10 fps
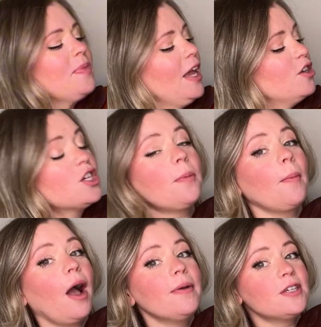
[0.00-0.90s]
So remember
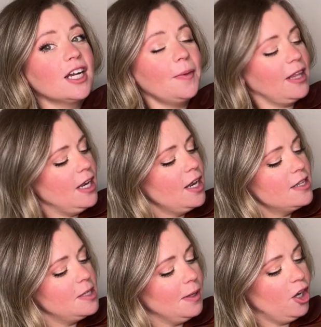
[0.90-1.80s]
how we talked about that he needs
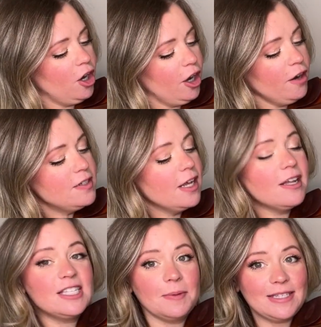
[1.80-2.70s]
to be curved, he
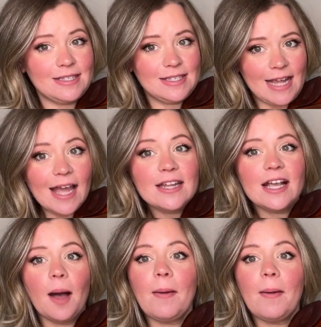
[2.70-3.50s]
needs to be standing up,